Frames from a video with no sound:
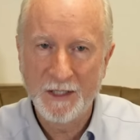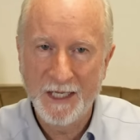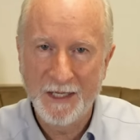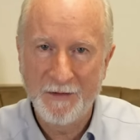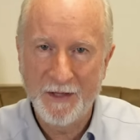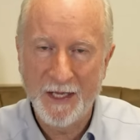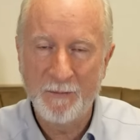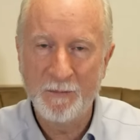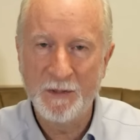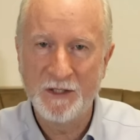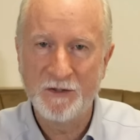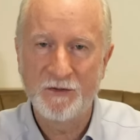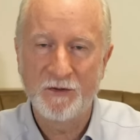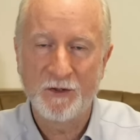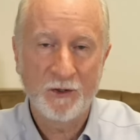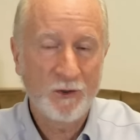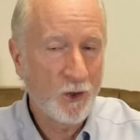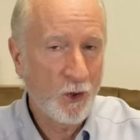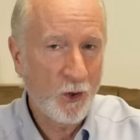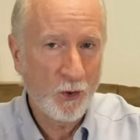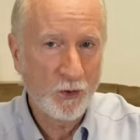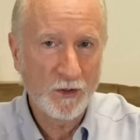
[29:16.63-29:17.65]
And that means the
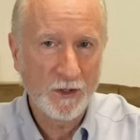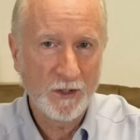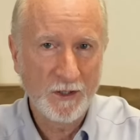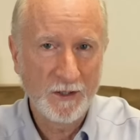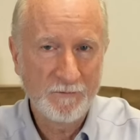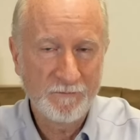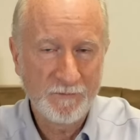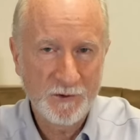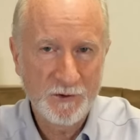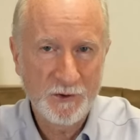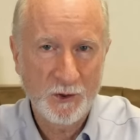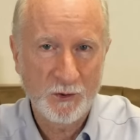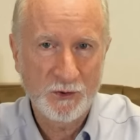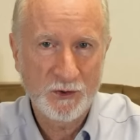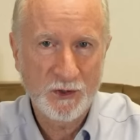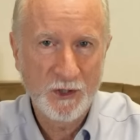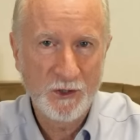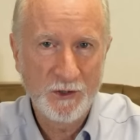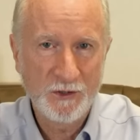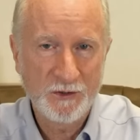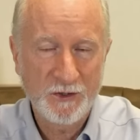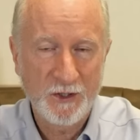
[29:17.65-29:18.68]
COLA for Social
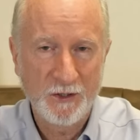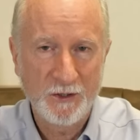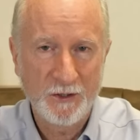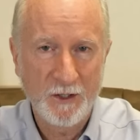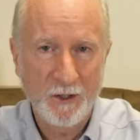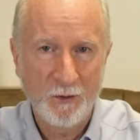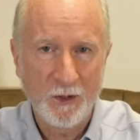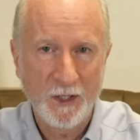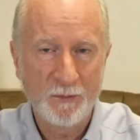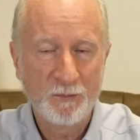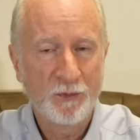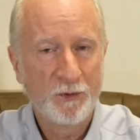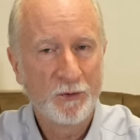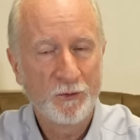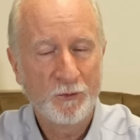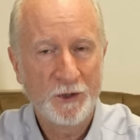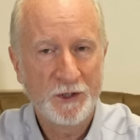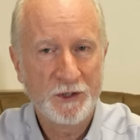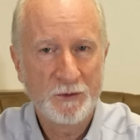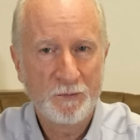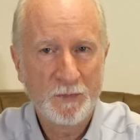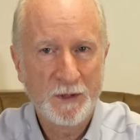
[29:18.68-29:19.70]
Security is going to go up,
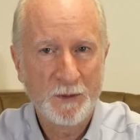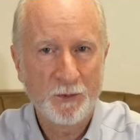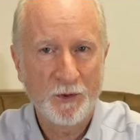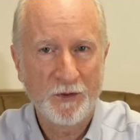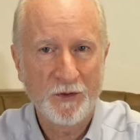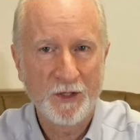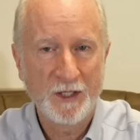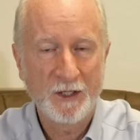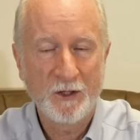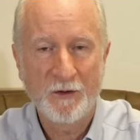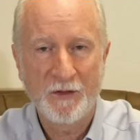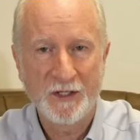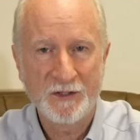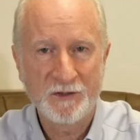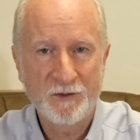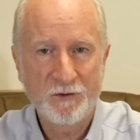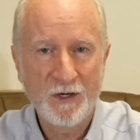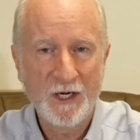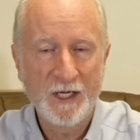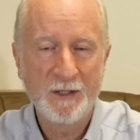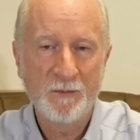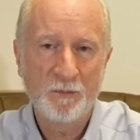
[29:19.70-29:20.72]
which people think, oh, that's
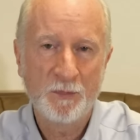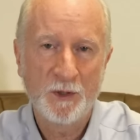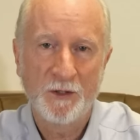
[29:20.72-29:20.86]
great.